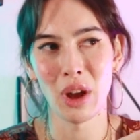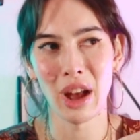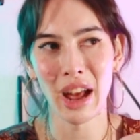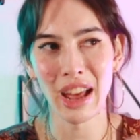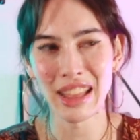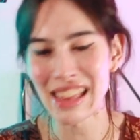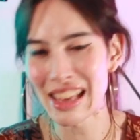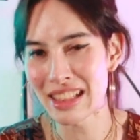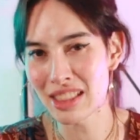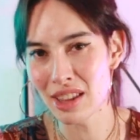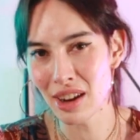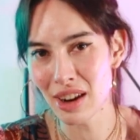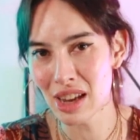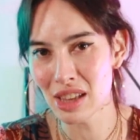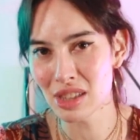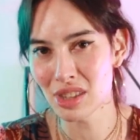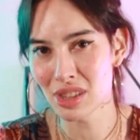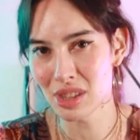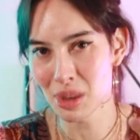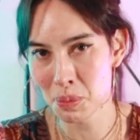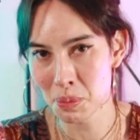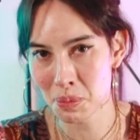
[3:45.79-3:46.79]
I think there
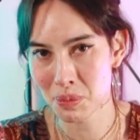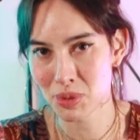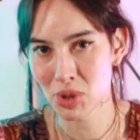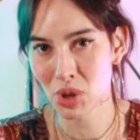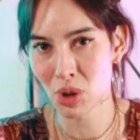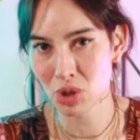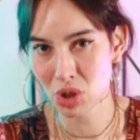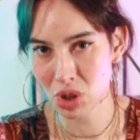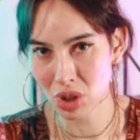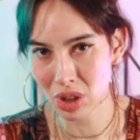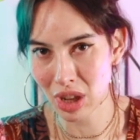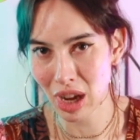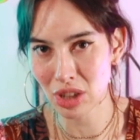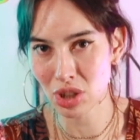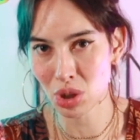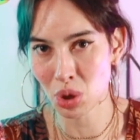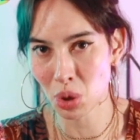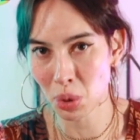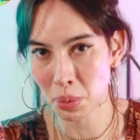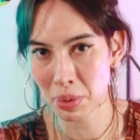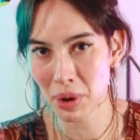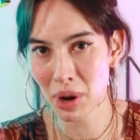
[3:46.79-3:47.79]
is some
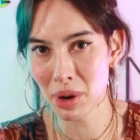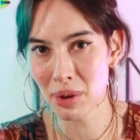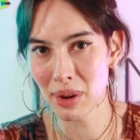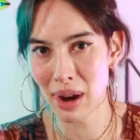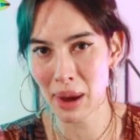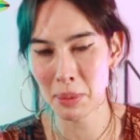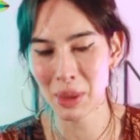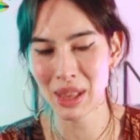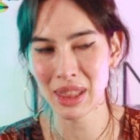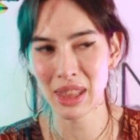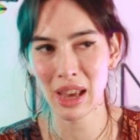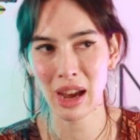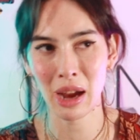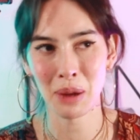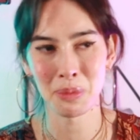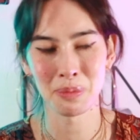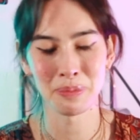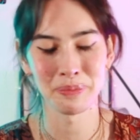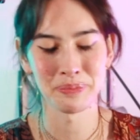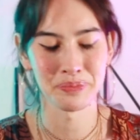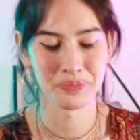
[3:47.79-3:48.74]
sociological programming there.